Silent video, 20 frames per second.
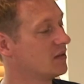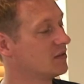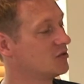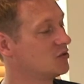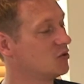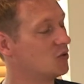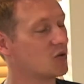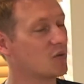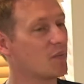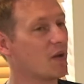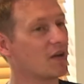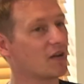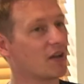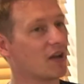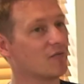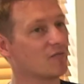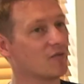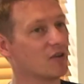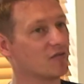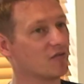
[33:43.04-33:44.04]
talk about
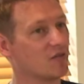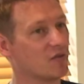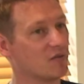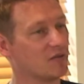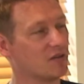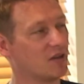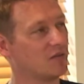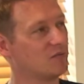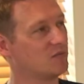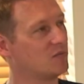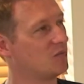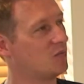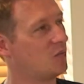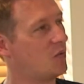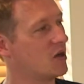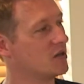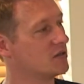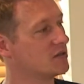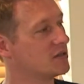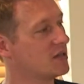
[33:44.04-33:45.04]
getting rid of it, like
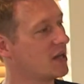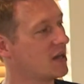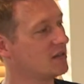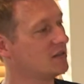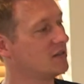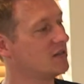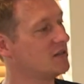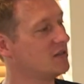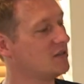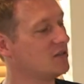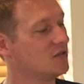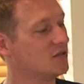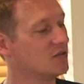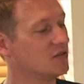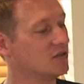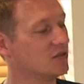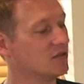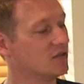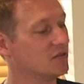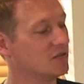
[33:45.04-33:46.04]
one technique you
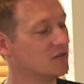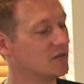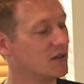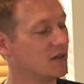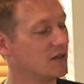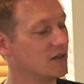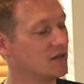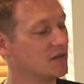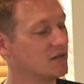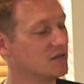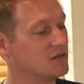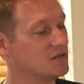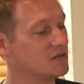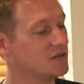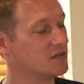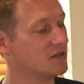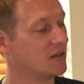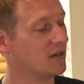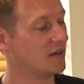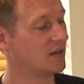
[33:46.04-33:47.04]
can do
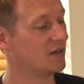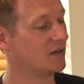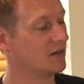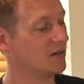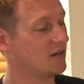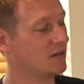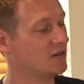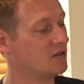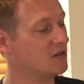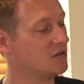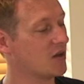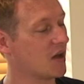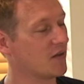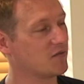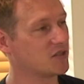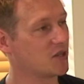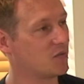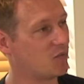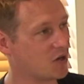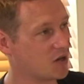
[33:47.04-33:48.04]
is you
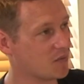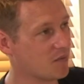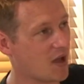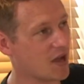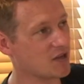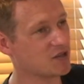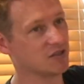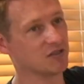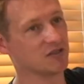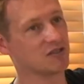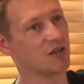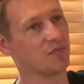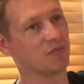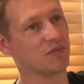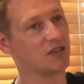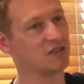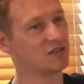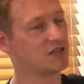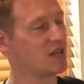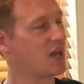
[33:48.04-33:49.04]
have someone imagine
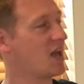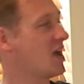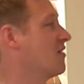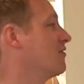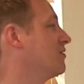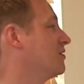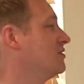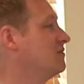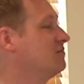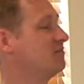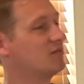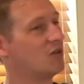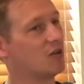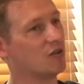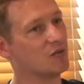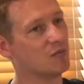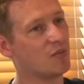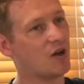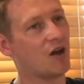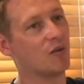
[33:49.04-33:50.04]
something scary
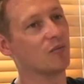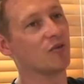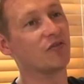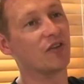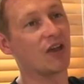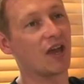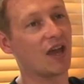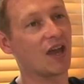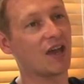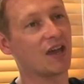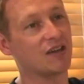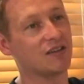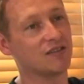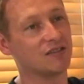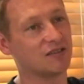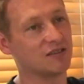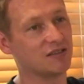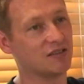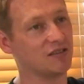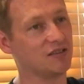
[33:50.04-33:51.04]
on the palm of your
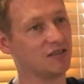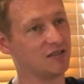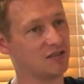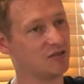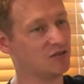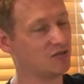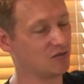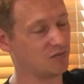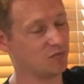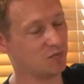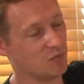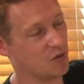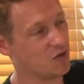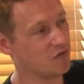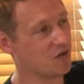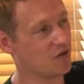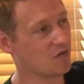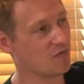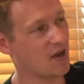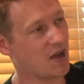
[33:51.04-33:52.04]
hand, and you
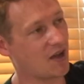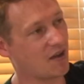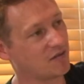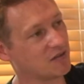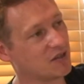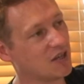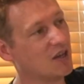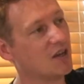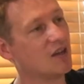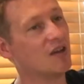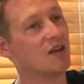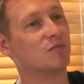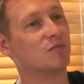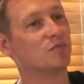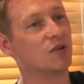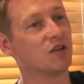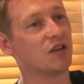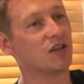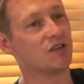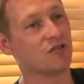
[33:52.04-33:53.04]
move it around,
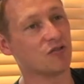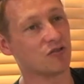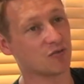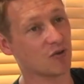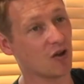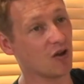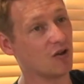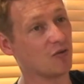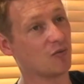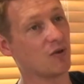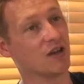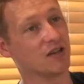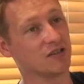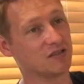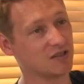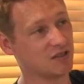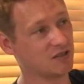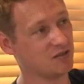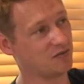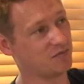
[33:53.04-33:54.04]
but then you throw it away.
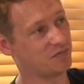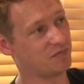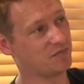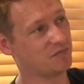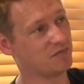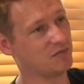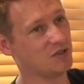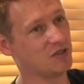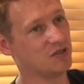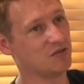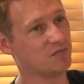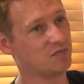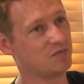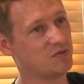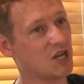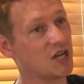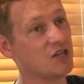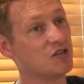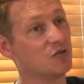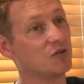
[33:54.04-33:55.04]
So you
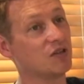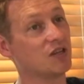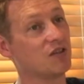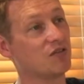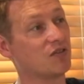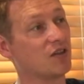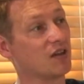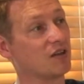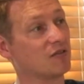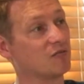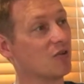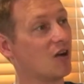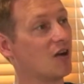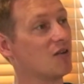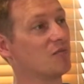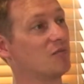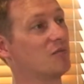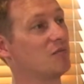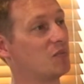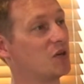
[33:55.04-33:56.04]
genuinely think,
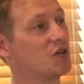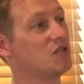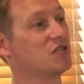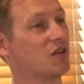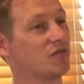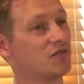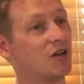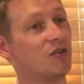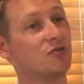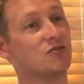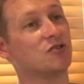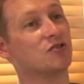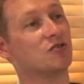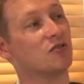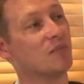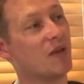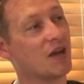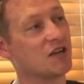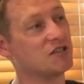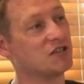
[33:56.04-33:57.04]
right, because I've told you
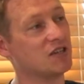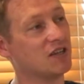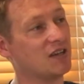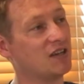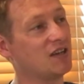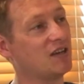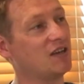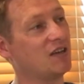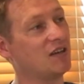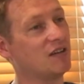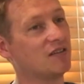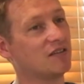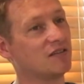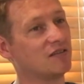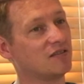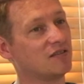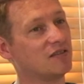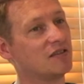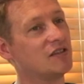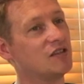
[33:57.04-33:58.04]
to imagine it here,
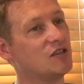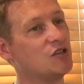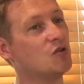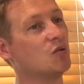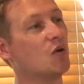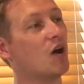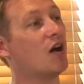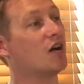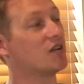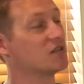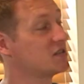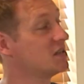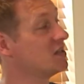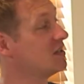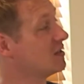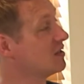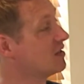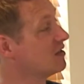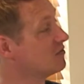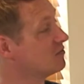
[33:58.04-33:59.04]
you are
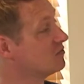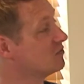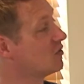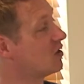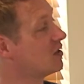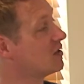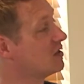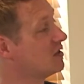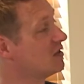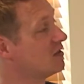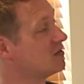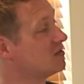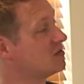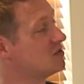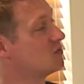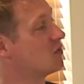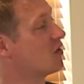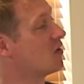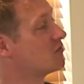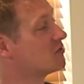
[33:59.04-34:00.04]
seeing it right here. This
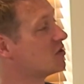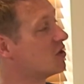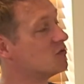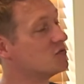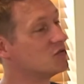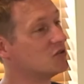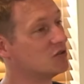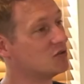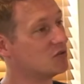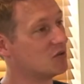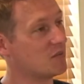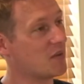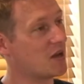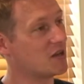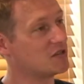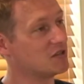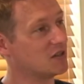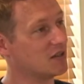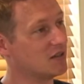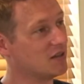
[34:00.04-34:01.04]
is where I've told you to
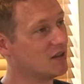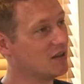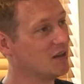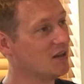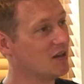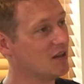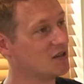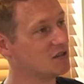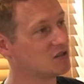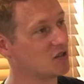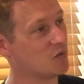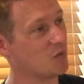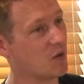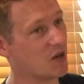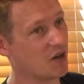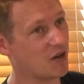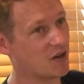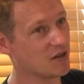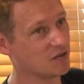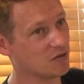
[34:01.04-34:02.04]
imagine it. So
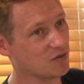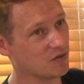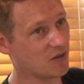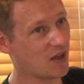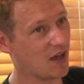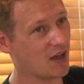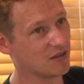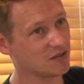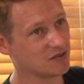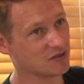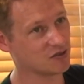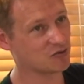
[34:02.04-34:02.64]
when I do that and